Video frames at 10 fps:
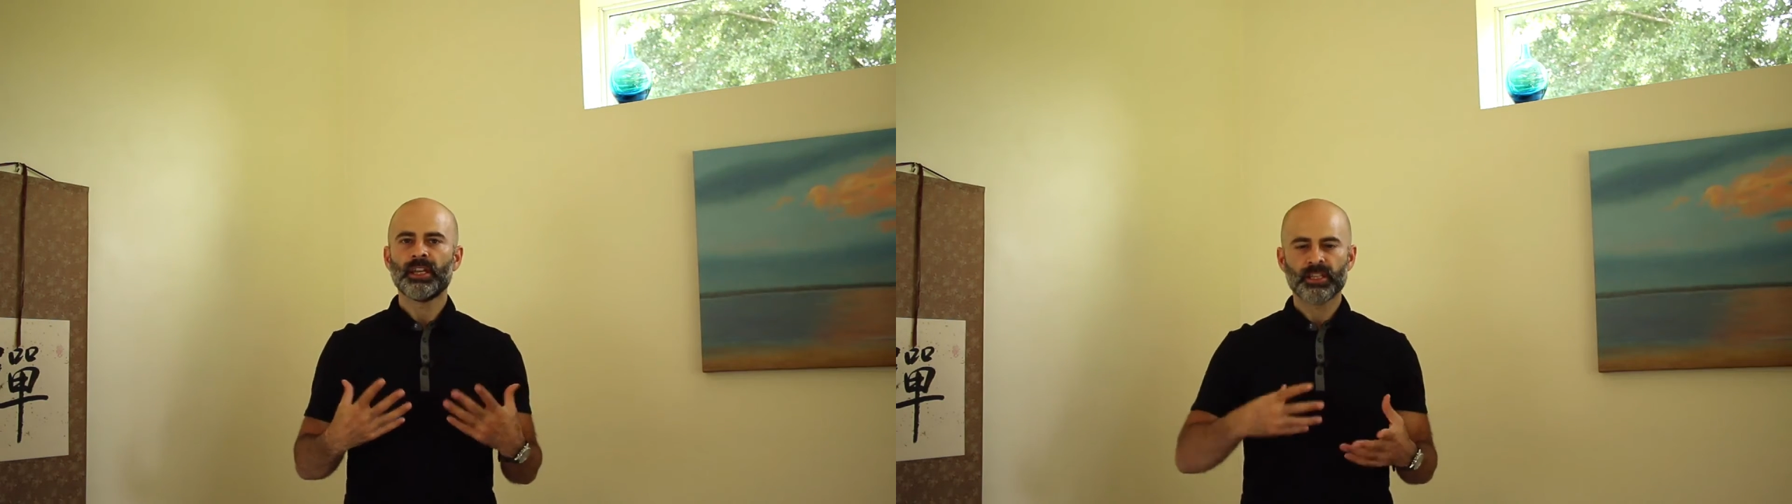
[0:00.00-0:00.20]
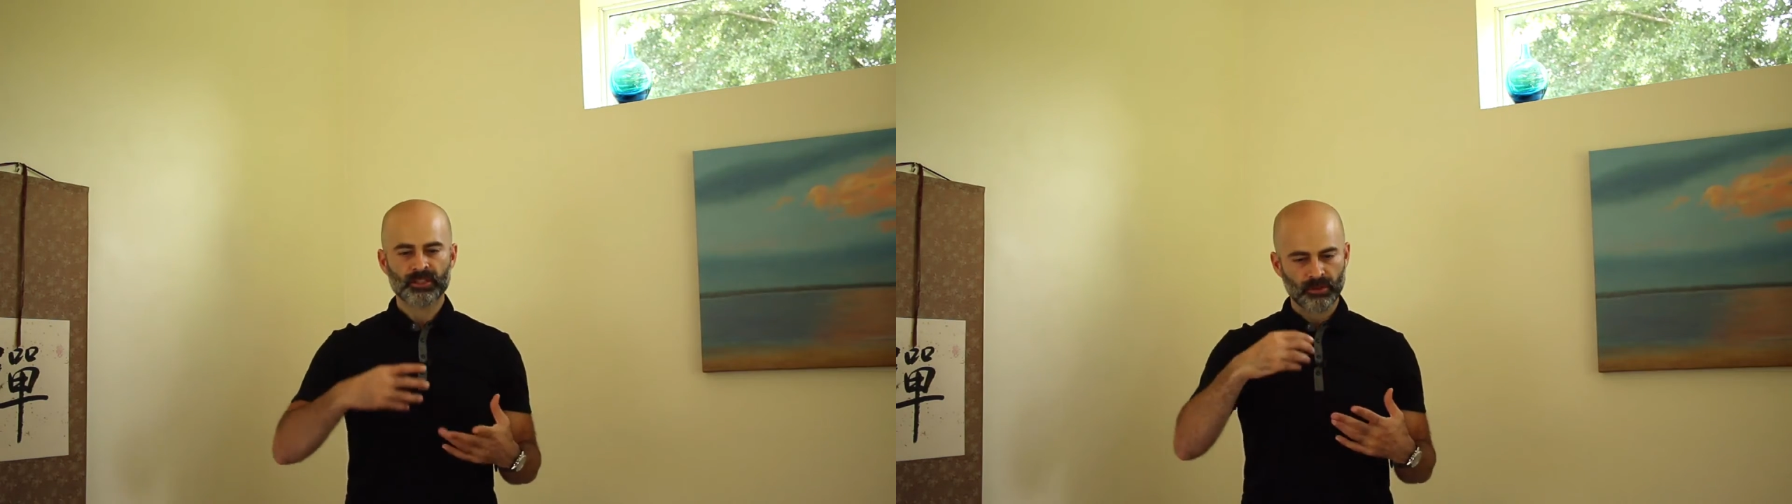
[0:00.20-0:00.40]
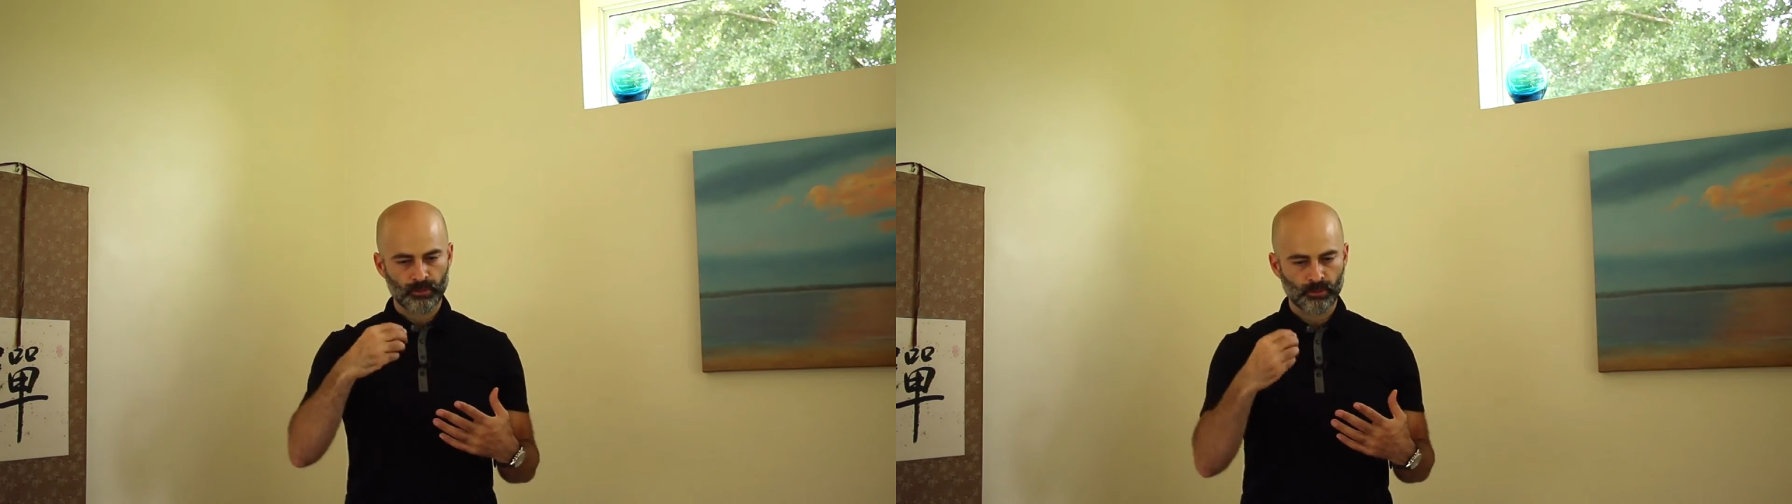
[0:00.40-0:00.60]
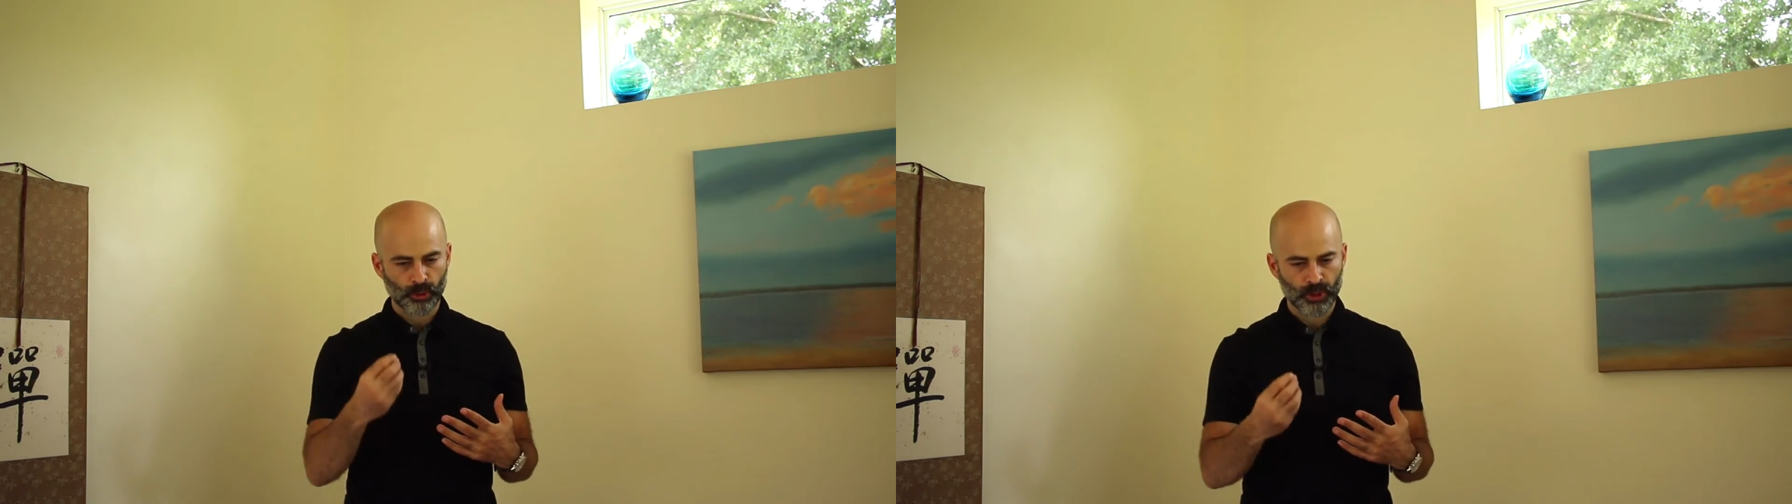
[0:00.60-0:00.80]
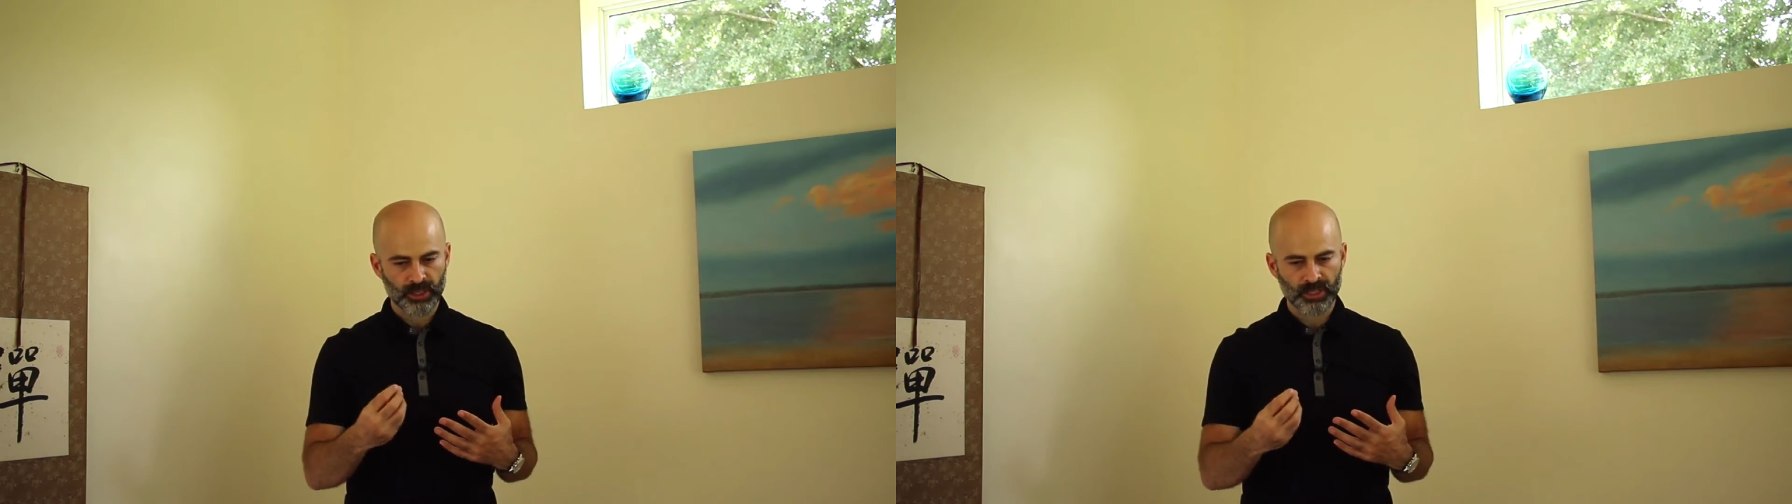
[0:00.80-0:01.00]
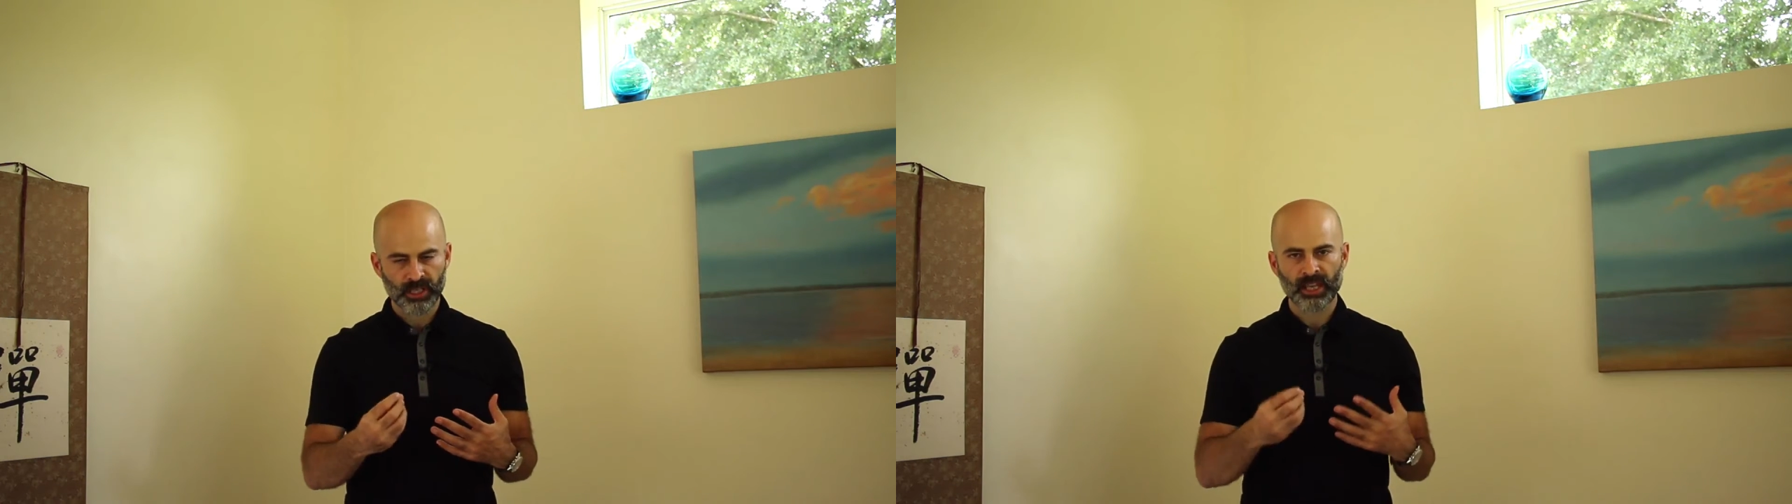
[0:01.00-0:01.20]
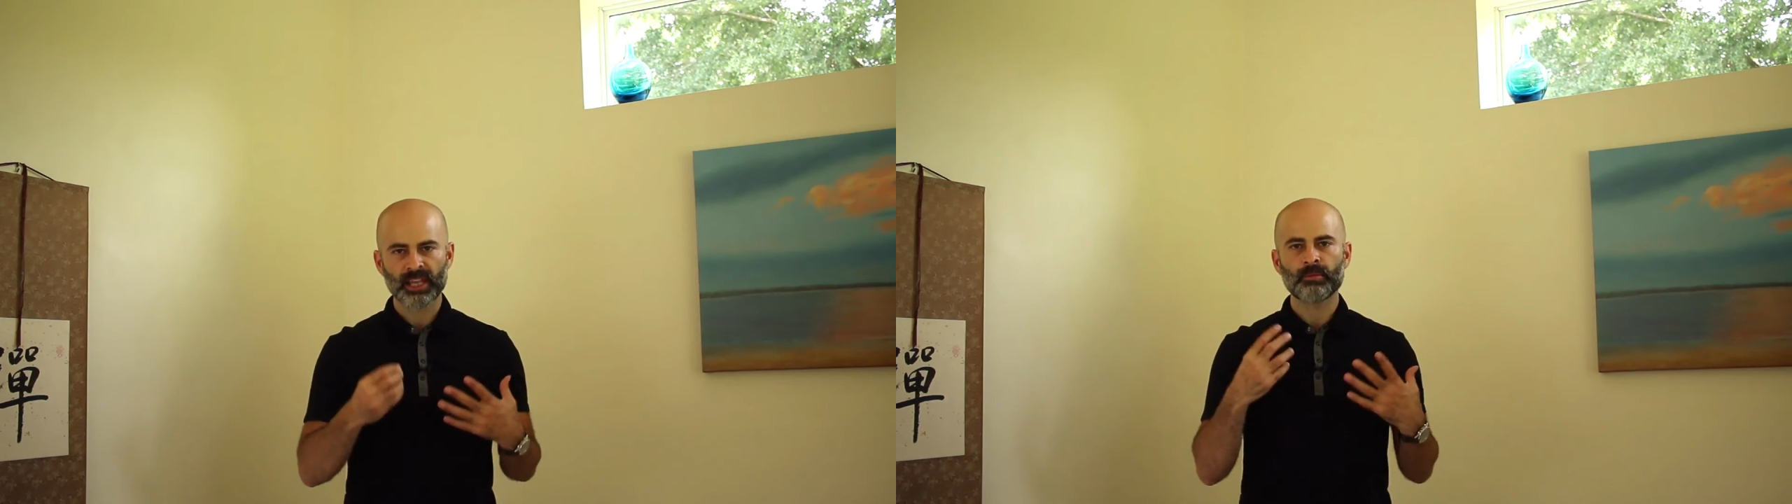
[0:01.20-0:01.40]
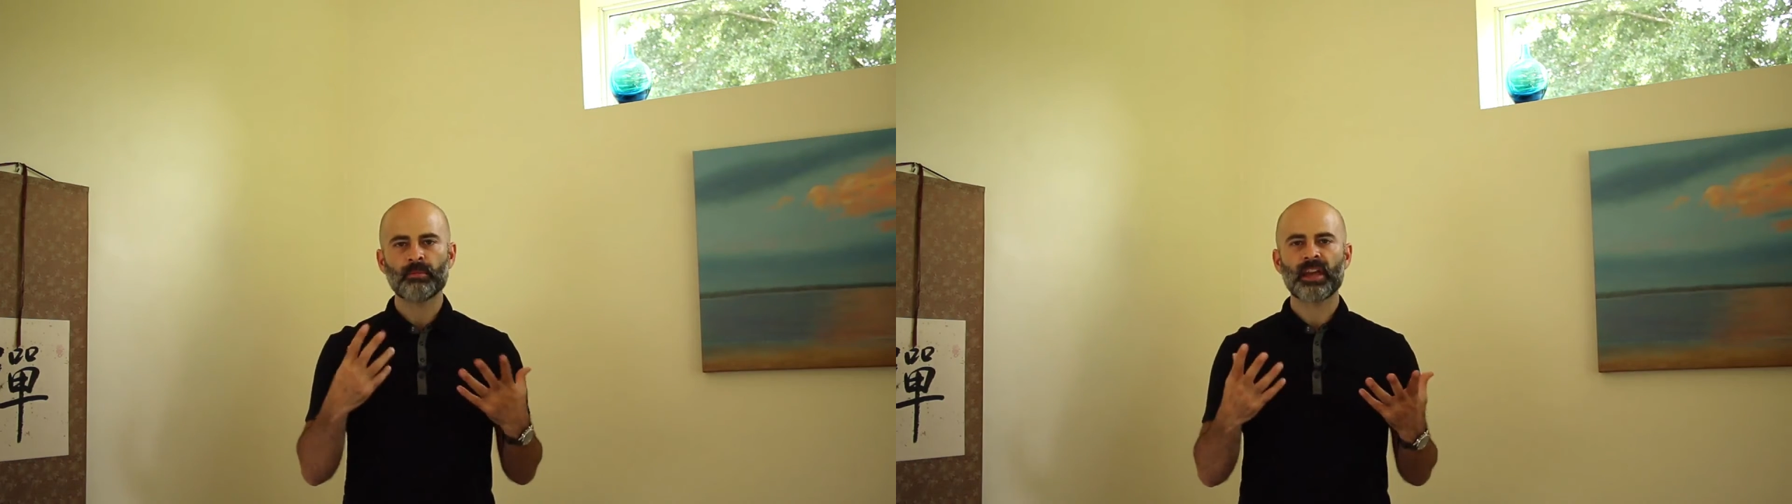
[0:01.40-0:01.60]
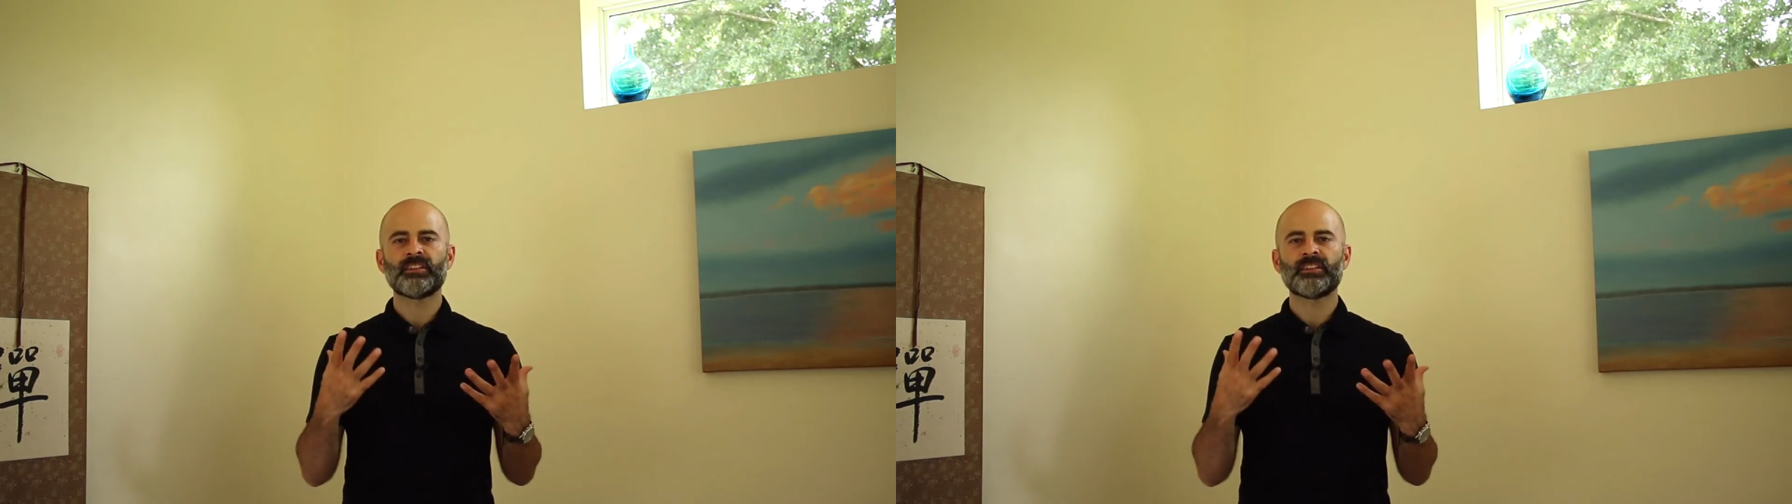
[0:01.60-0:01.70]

into the breathing and the